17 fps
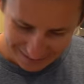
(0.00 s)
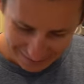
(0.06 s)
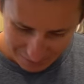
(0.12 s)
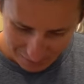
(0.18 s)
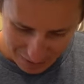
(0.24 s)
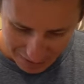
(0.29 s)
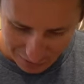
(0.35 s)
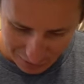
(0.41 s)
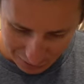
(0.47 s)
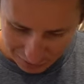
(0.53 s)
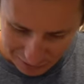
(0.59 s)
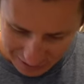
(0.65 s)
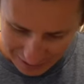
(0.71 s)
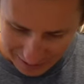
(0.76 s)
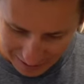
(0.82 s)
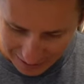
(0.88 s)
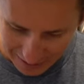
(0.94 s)
My goal
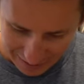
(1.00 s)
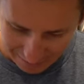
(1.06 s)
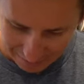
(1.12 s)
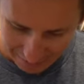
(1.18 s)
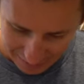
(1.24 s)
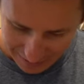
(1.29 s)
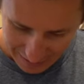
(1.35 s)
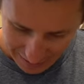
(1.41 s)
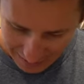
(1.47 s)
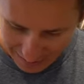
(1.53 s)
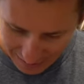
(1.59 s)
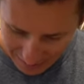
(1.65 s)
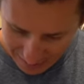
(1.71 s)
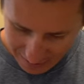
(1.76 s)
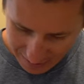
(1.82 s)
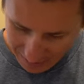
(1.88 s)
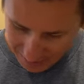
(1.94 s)
today,
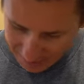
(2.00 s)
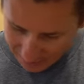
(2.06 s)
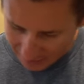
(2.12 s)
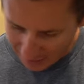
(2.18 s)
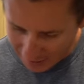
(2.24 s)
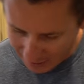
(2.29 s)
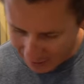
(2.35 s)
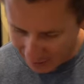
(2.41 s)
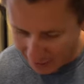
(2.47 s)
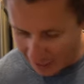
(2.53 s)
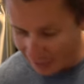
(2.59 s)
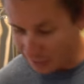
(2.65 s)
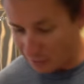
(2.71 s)
I